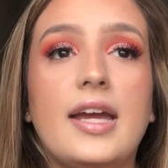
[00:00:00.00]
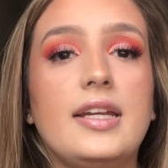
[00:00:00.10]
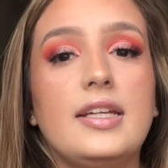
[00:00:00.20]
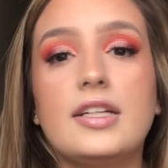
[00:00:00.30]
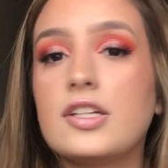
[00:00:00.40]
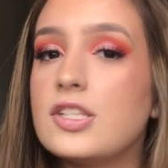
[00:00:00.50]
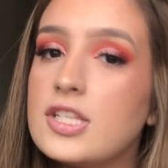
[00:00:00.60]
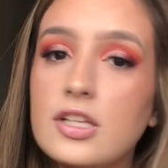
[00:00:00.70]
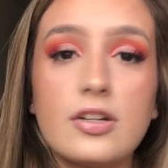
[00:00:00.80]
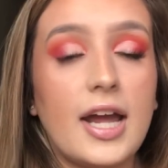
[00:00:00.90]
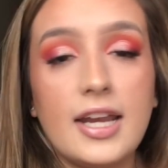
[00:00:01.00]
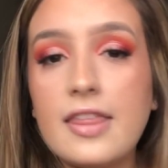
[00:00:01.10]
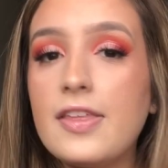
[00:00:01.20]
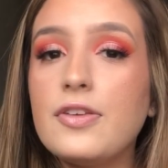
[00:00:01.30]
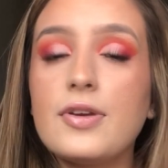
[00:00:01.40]
any concealer,
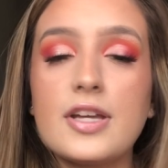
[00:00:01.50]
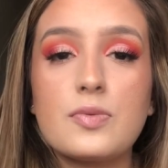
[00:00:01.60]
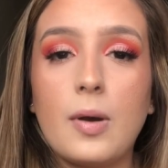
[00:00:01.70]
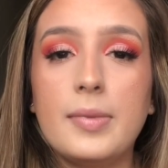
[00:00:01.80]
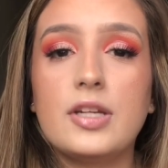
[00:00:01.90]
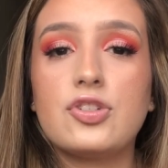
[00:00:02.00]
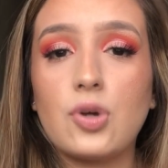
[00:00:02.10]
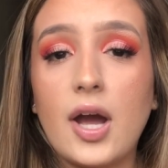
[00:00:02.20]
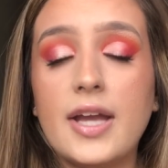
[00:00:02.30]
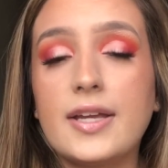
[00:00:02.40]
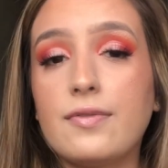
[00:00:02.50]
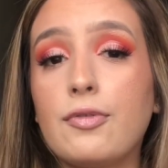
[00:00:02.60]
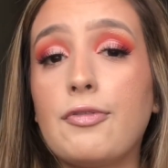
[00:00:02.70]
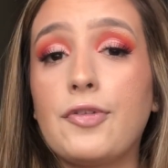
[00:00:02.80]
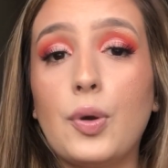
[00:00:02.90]
anything you guys want me to try and give
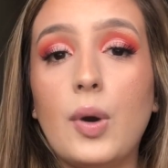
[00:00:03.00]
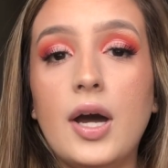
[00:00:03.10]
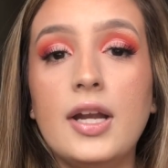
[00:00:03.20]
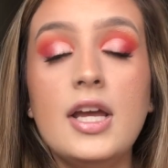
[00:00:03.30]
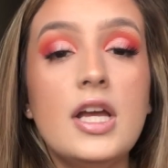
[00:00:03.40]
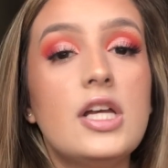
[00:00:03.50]
a review on,